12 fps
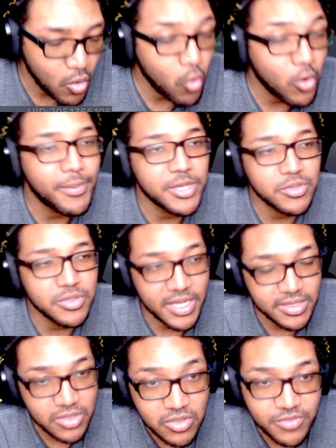Or I might do
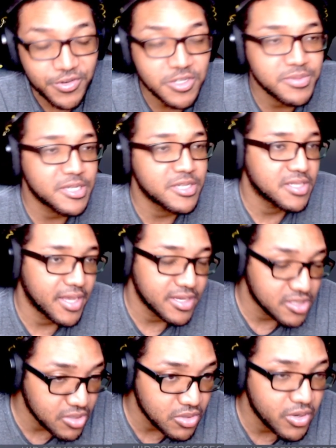Tan2s first because
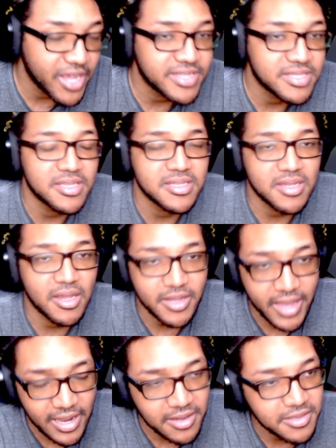Tan2 has the exotic
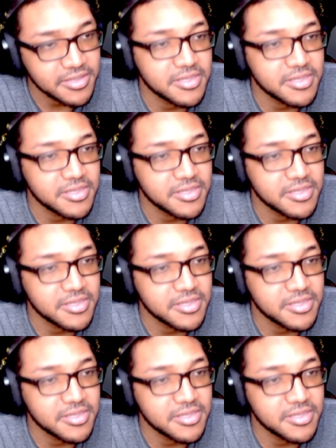catalyst.